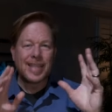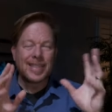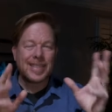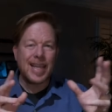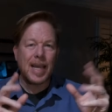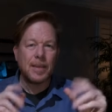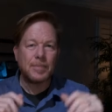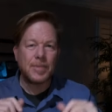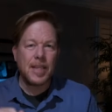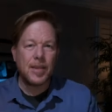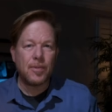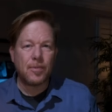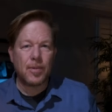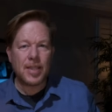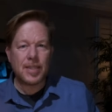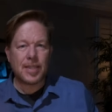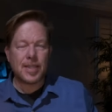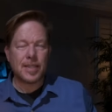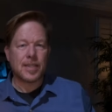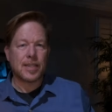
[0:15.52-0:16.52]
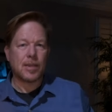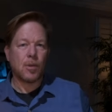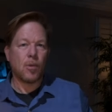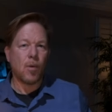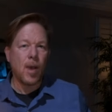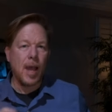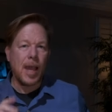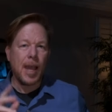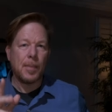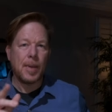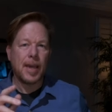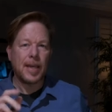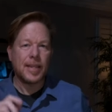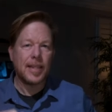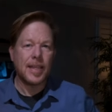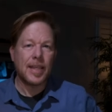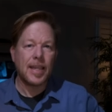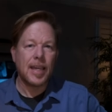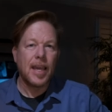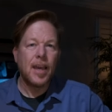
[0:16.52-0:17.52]
Top 10 reasons why I bought
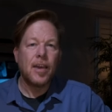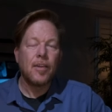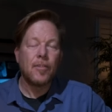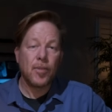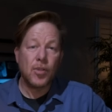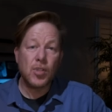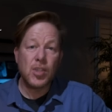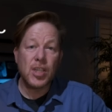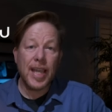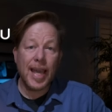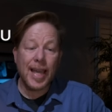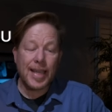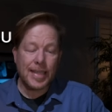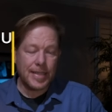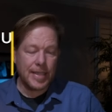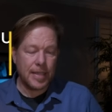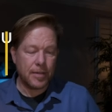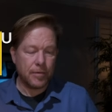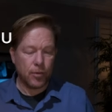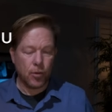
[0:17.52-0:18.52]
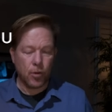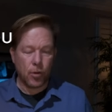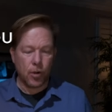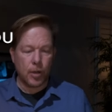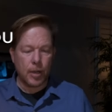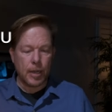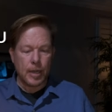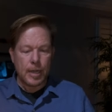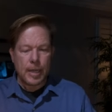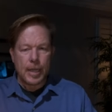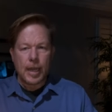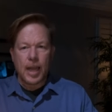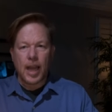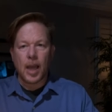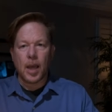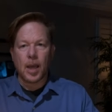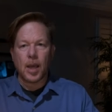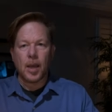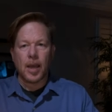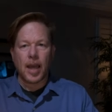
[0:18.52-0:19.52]
the Fuji X-T4.
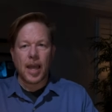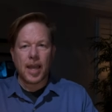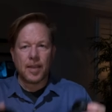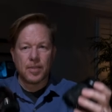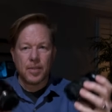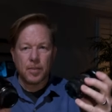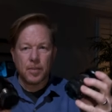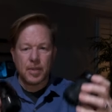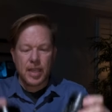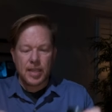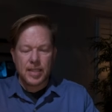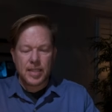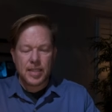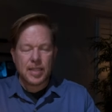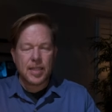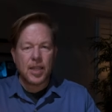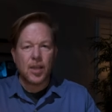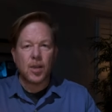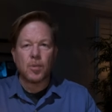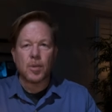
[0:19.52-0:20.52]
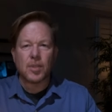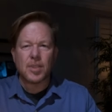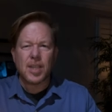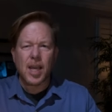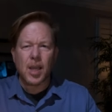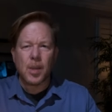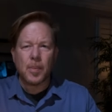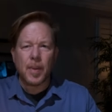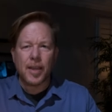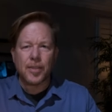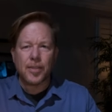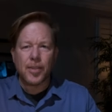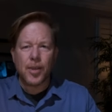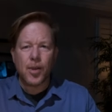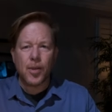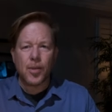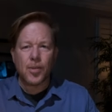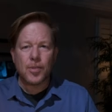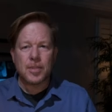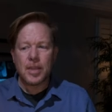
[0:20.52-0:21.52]
I have some lenses here. We'll talk about
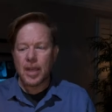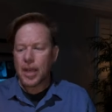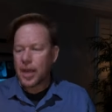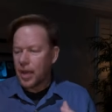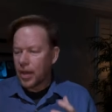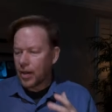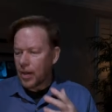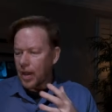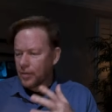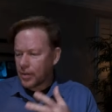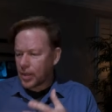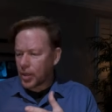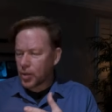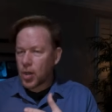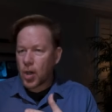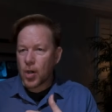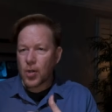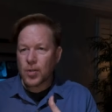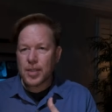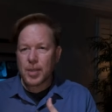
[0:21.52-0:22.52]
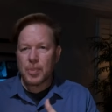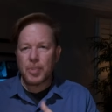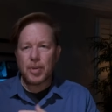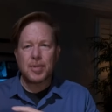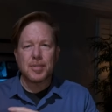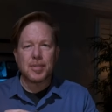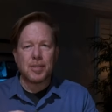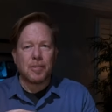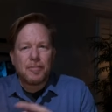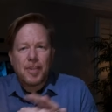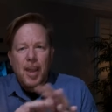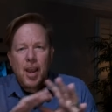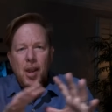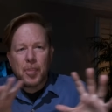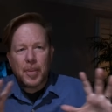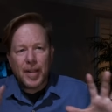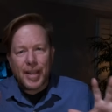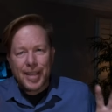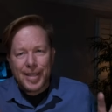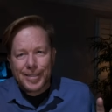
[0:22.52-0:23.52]
those. I have a little cozy personal
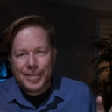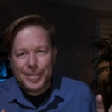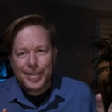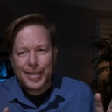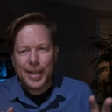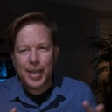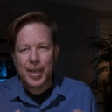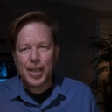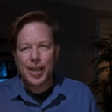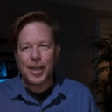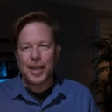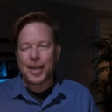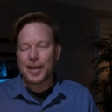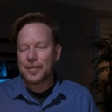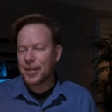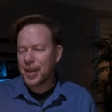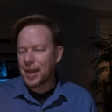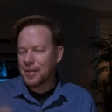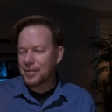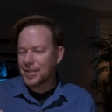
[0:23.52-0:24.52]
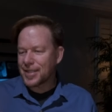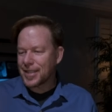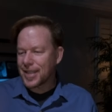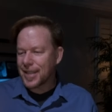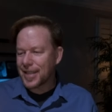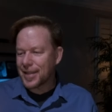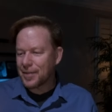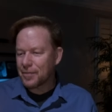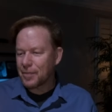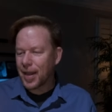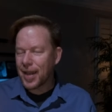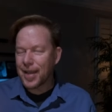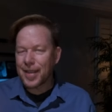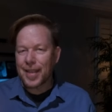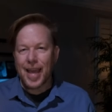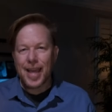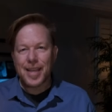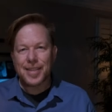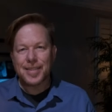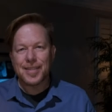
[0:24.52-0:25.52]
fireplace. If you haven't seen my
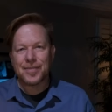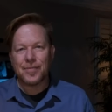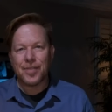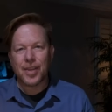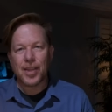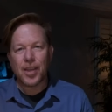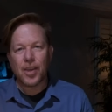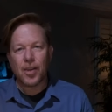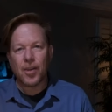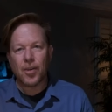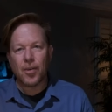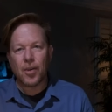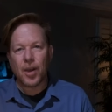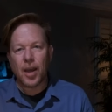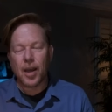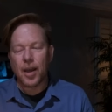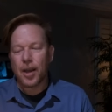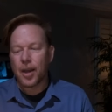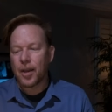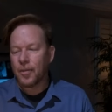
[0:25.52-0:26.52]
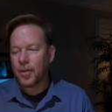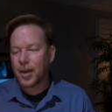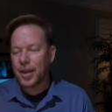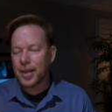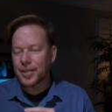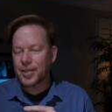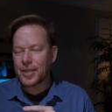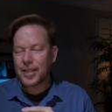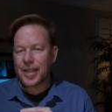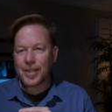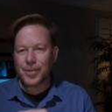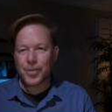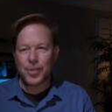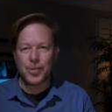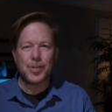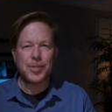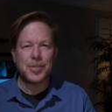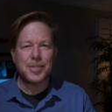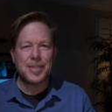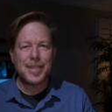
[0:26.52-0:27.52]
last video where I
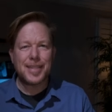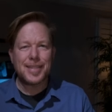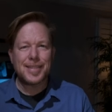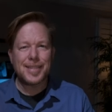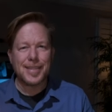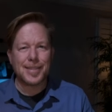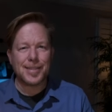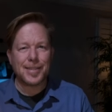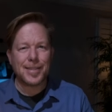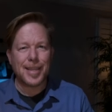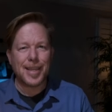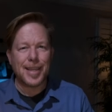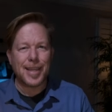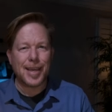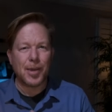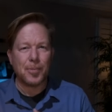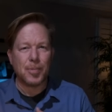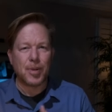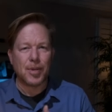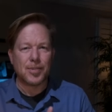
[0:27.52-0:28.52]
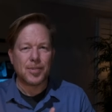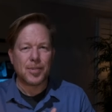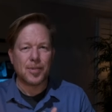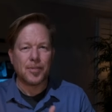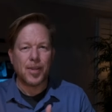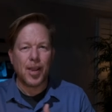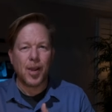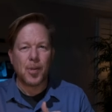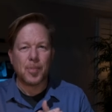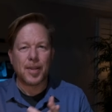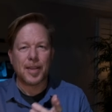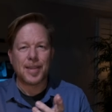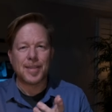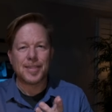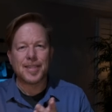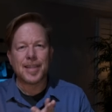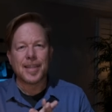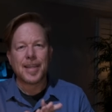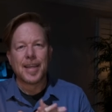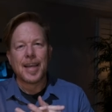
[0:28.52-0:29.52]
introduced this, it's the personal fireplace